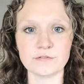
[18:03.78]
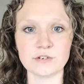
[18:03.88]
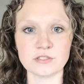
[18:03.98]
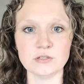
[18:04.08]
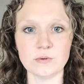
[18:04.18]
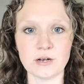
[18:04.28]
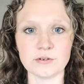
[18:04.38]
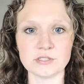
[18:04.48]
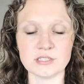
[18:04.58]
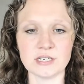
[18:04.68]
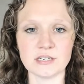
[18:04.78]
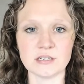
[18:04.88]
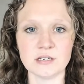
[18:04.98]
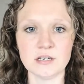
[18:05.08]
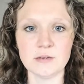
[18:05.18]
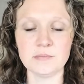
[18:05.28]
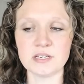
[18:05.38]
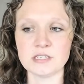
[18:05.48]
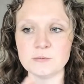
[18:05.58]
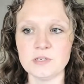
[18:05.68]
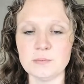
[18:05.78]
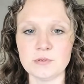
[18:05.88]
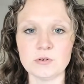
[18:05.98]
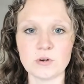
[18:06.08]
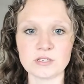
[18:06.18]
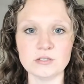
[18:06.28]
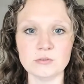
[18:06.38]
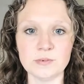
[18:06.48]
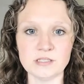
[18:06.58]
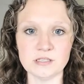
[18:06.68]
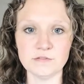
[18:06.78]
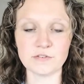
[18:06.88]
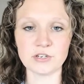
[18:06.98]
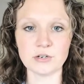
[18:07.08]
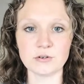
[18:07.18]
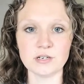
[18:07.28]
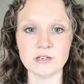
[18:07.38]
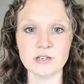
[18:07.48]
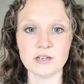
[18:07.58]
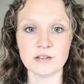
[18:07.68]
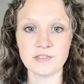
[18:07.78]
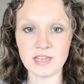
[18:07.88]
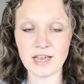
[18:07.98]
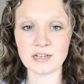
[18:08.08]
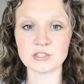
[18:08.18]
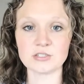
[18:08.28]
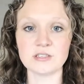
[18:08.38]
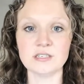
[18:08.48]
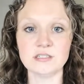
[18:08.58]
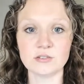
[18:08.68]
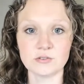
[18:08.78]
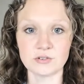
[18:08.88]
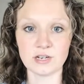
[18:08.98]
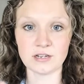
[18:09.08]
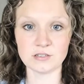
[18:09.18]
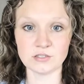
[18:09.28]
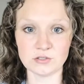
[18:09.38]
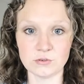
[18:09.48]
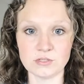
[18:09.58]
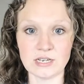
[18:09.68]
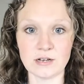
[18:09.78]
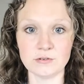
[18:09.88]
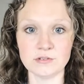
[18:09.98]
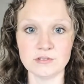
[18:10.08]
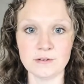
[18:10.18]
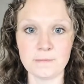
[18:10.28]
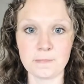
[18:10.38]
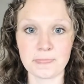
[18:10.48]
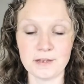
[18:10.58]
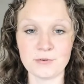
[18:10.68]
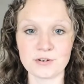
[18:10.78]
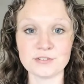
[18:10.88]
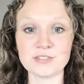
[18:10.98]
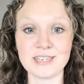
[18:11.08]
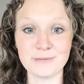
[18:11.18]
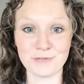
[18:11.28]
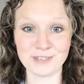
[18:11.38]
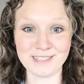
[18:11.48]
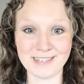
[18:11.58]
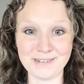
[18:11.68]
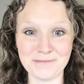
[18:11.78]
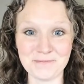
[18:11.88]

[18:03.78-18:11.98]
for two hours a day because people who are too busy for yoga they actually need to learn how to slow down in order to get more done